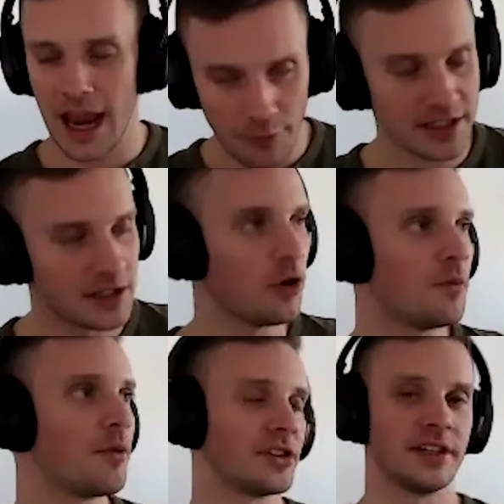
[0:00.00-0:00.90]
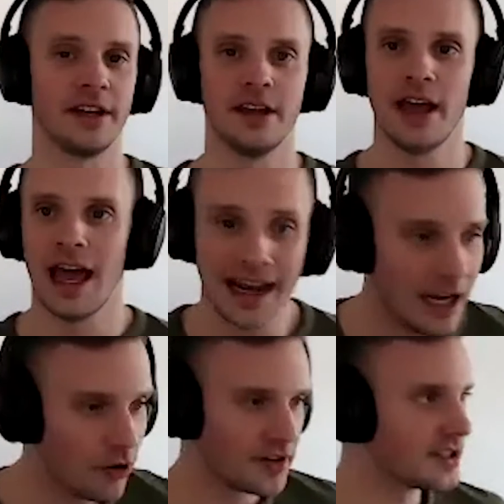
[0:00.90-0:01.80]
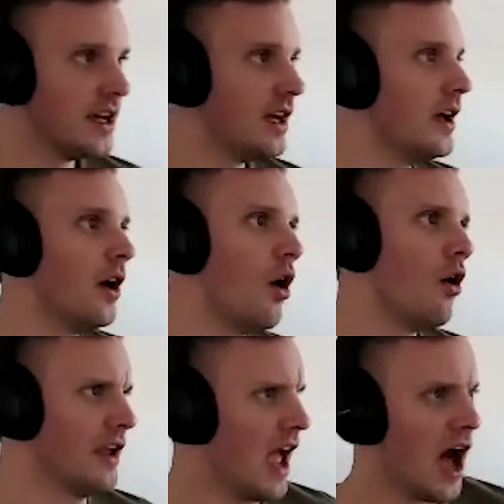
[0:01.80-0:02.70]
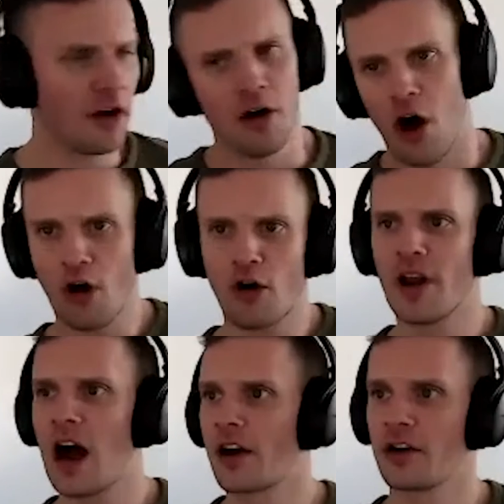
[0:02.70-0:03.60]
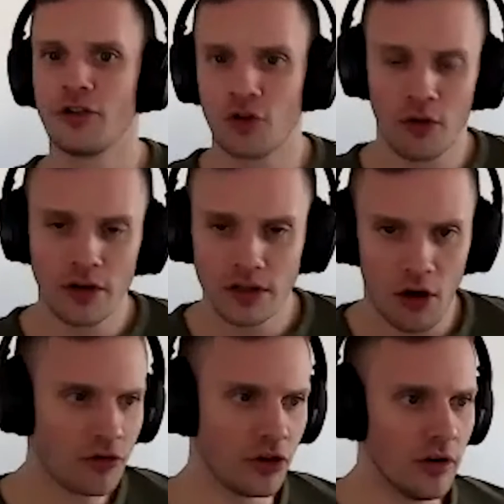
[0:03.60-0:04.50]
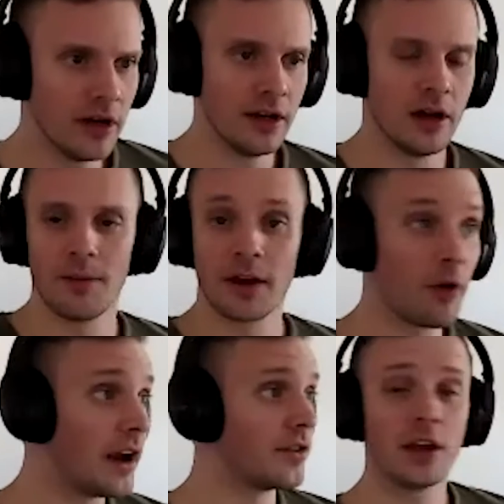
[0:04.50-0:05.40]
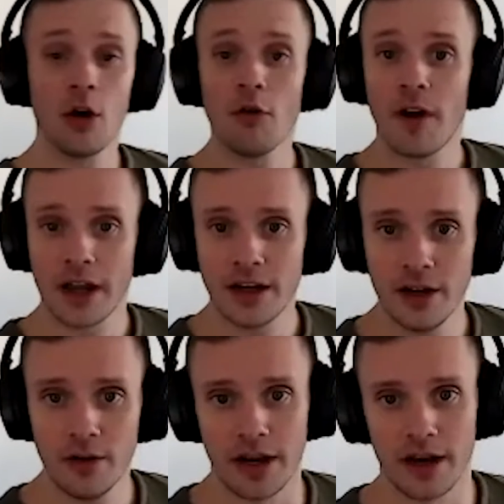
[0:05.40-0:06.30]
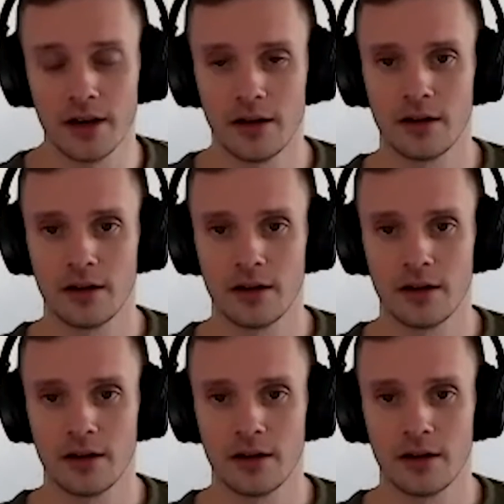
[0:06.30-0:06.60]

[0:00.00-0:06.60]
Every single person, and I hear this. Oh yeah, I don't. I'll go knocking on doors. I'll do it, and I'm like, great. Then go fucking do it.